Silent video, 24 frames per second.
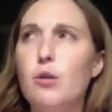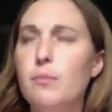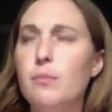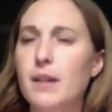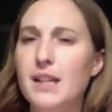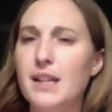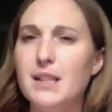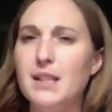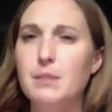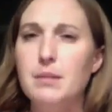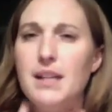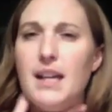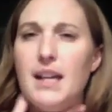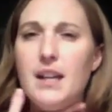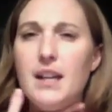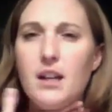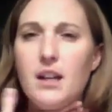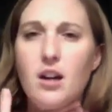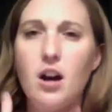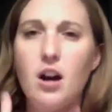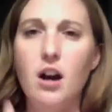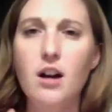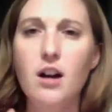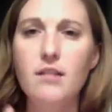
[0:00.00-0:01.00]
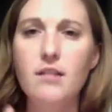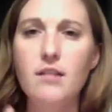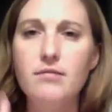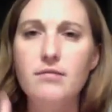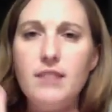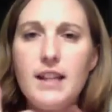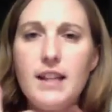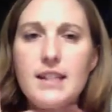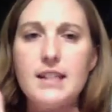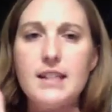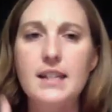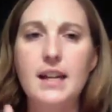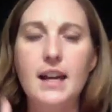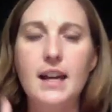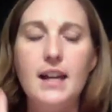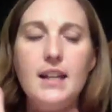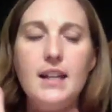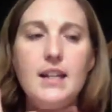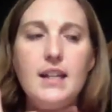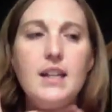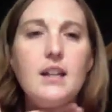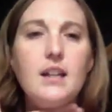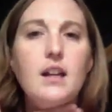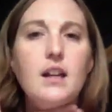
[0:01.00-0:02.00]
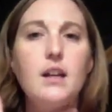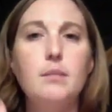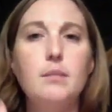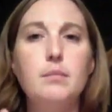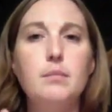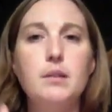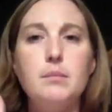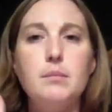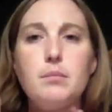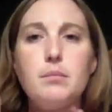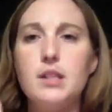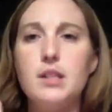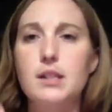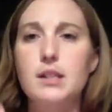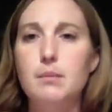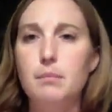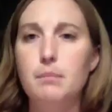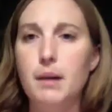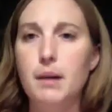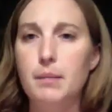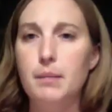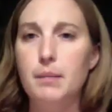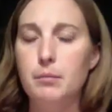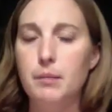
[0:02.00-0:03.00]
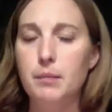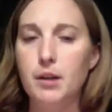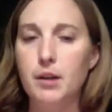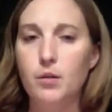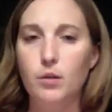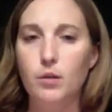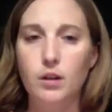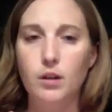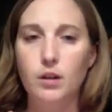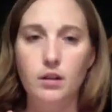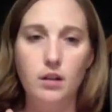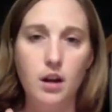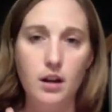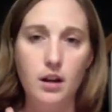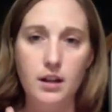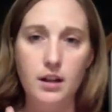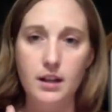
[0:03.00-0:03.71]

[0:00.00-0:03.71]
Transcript: My husband had a cough last night, and he got up and put some peppermint oil on,